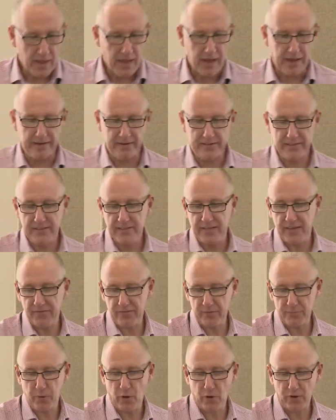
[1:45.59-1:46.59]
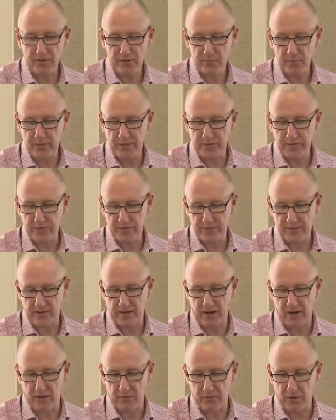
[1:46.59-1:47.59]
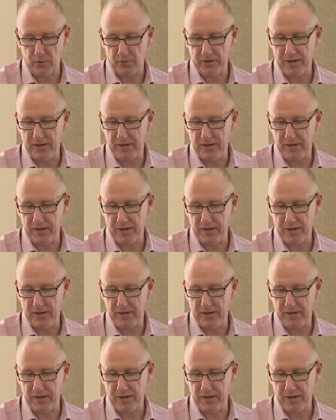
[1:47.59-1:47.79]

And at given points within the scenario,